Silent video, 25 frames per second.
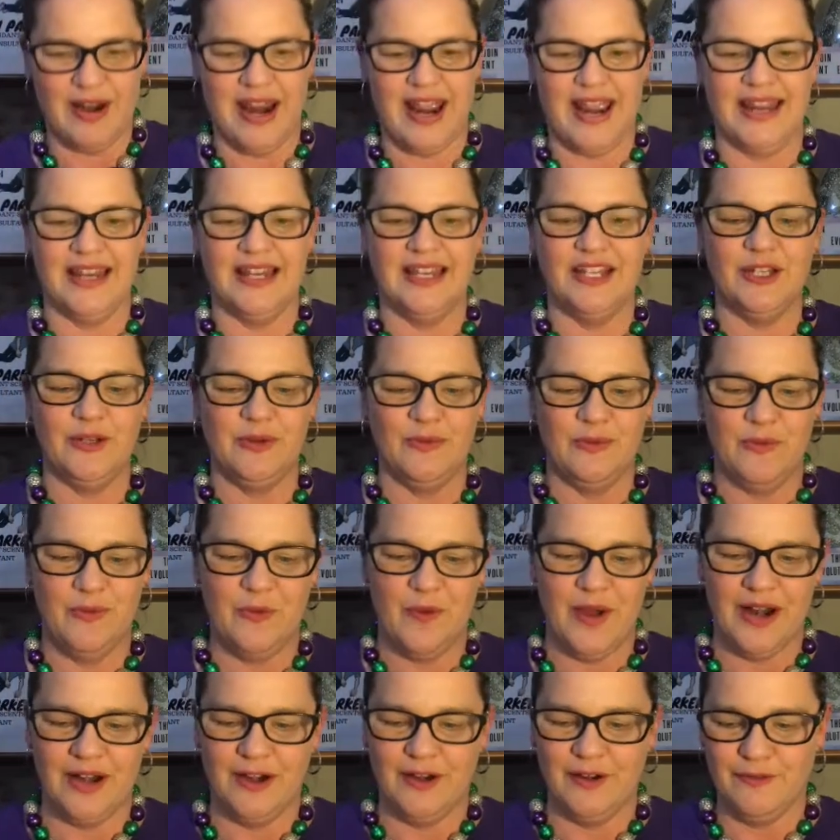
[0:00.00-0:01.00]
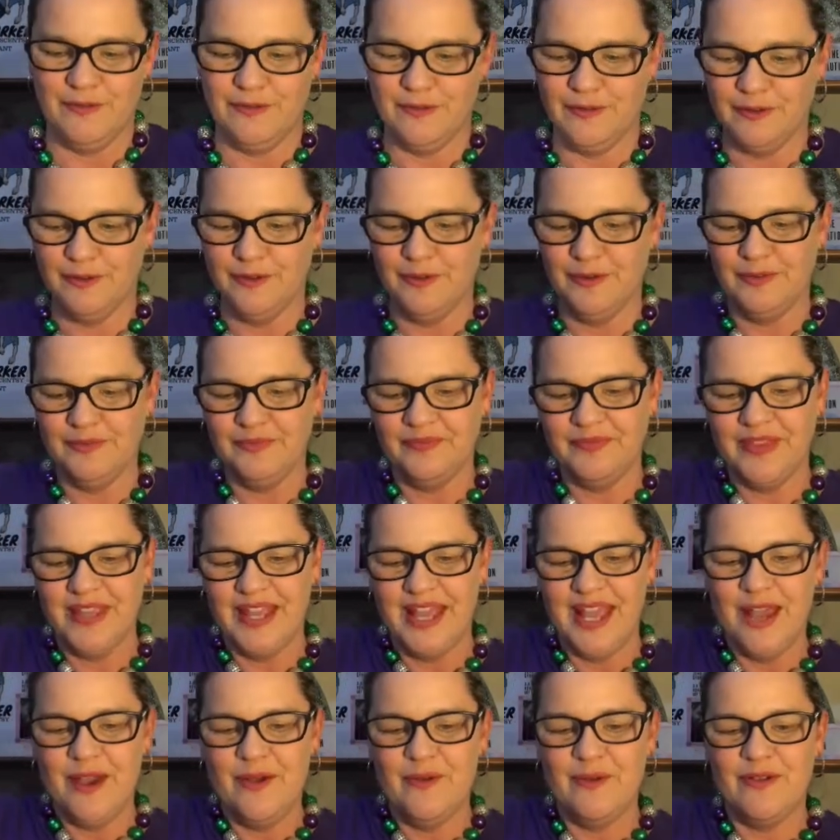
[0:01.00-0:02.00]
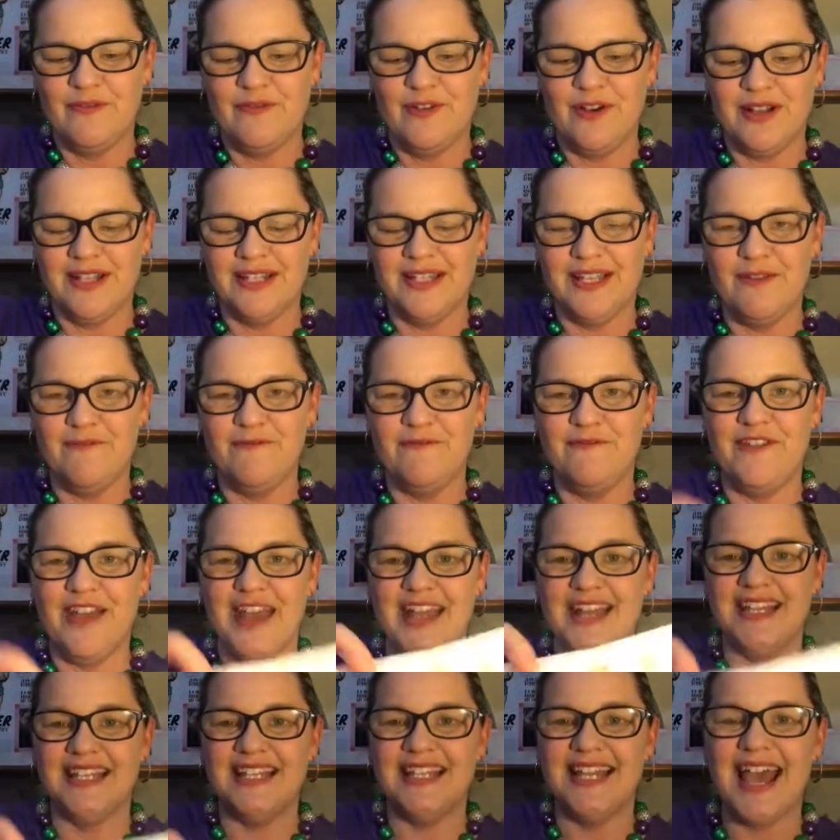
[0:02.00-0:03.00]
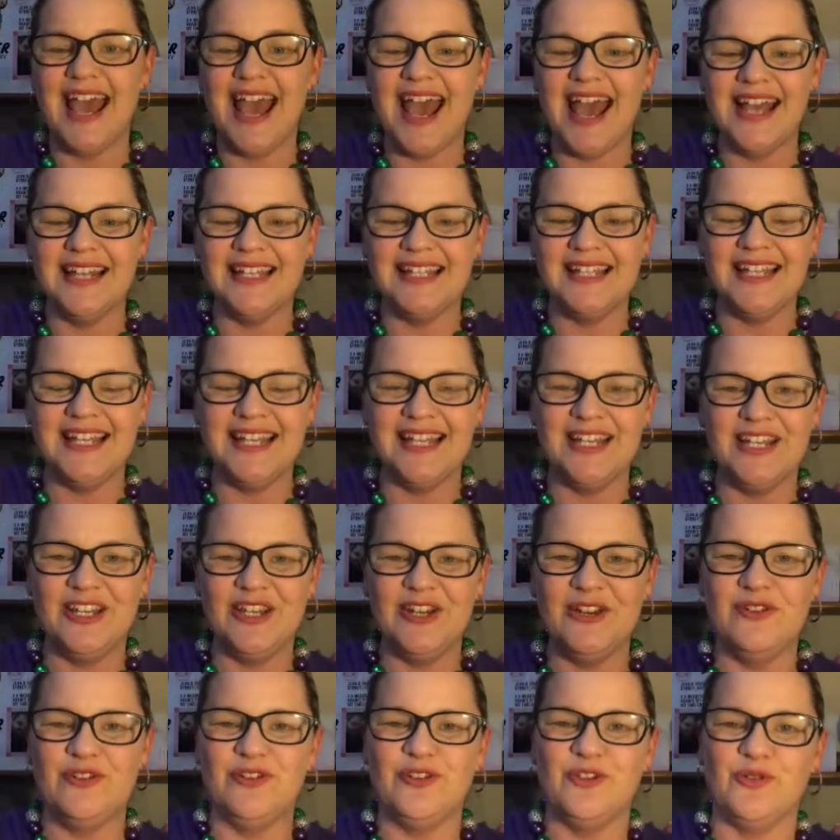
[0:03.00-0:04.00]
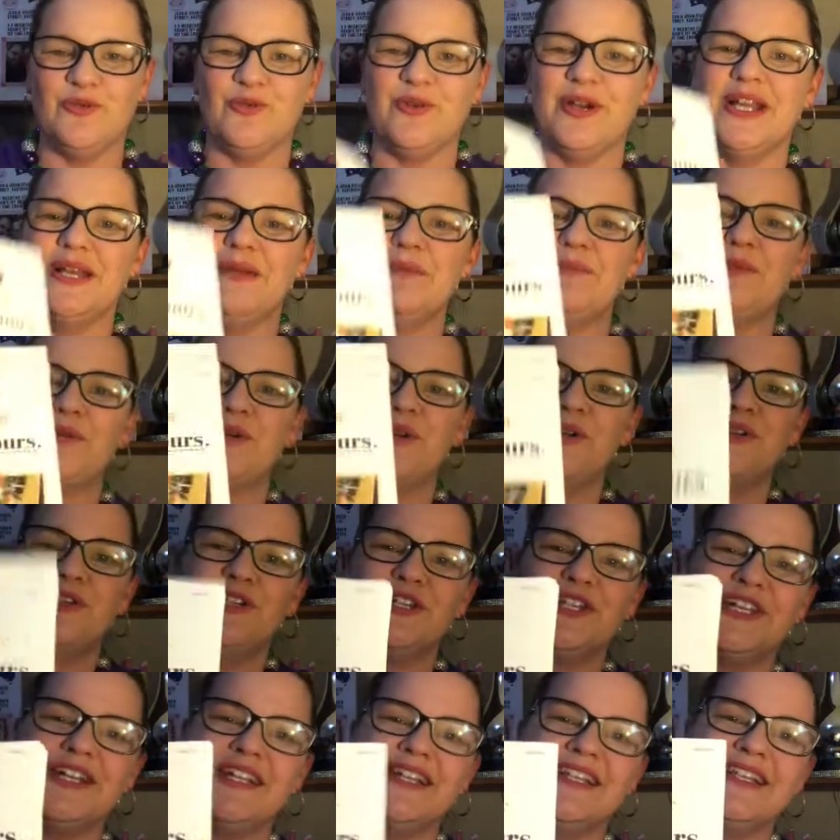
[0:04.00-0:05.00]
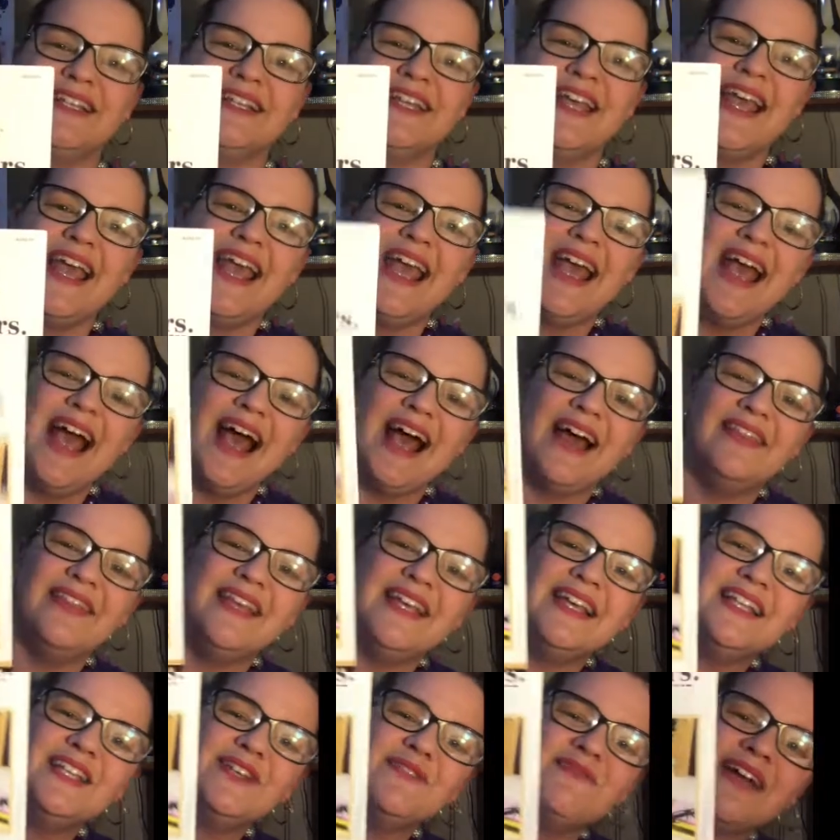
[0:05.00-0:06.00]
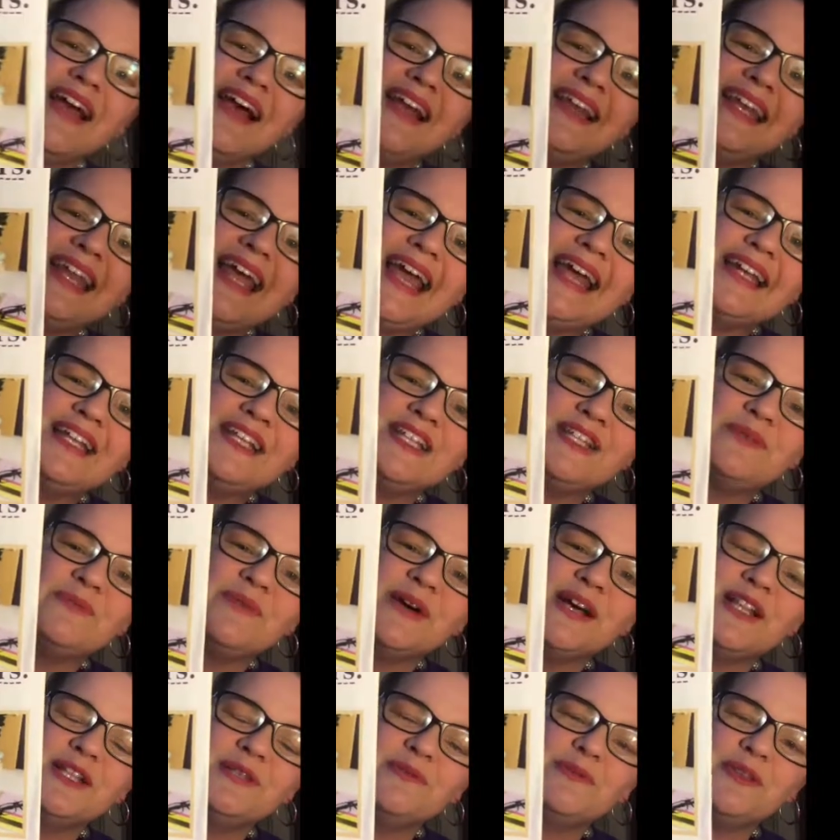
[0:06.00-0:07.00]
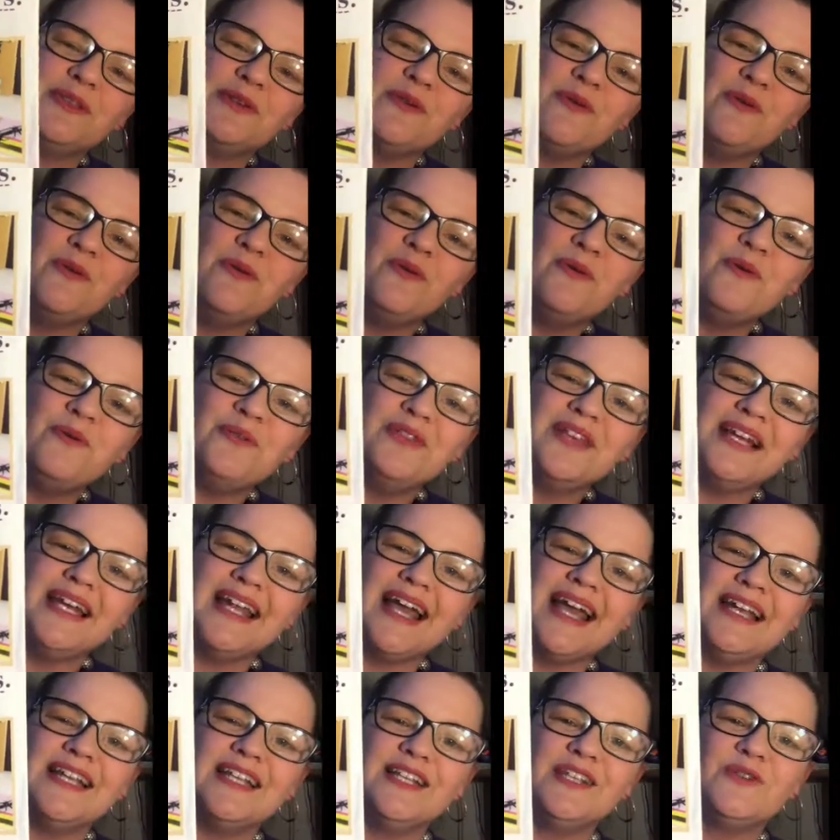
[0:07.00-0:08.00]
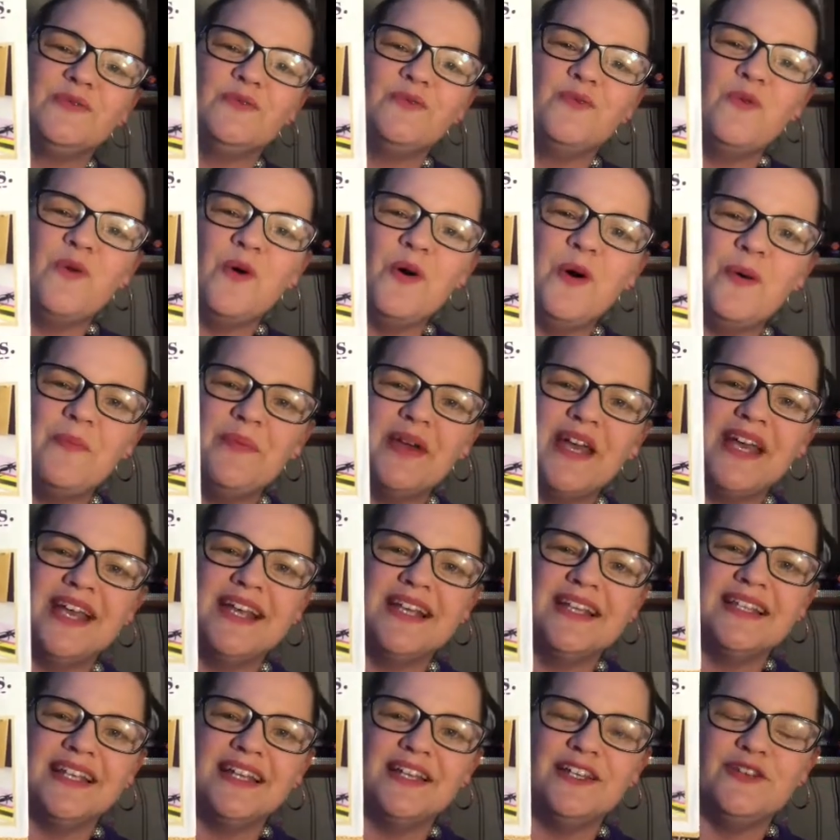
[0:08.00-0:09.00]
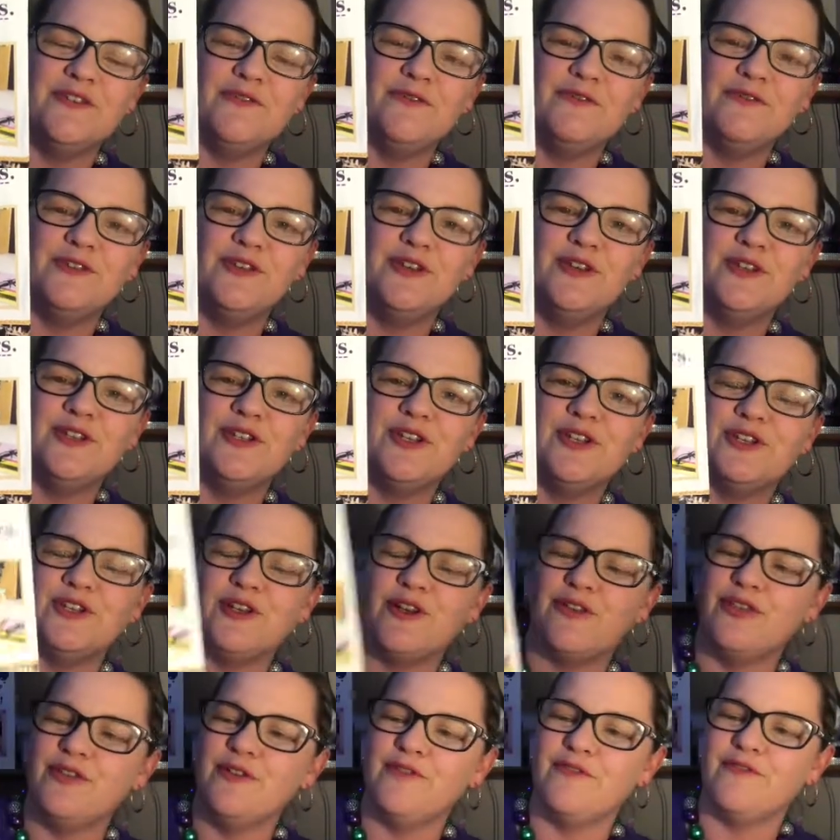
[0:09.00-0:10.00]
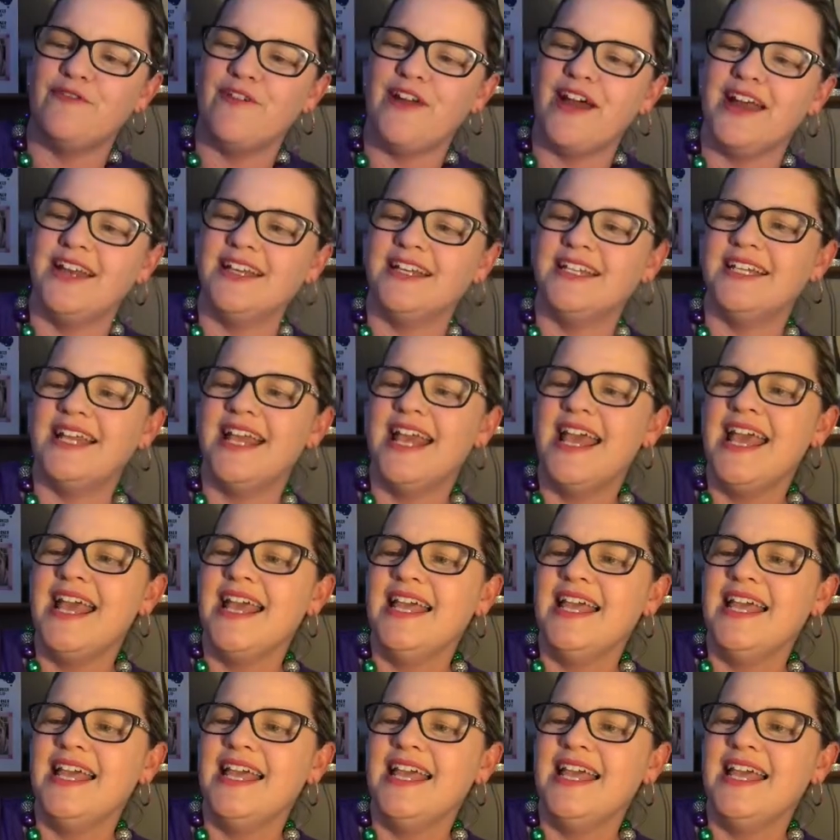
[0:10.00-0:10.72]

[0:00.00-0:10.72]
range, wonderful. We've got some fantastic new join brochures, and these are our latest ones with all the latest warmers and diffusers on the front.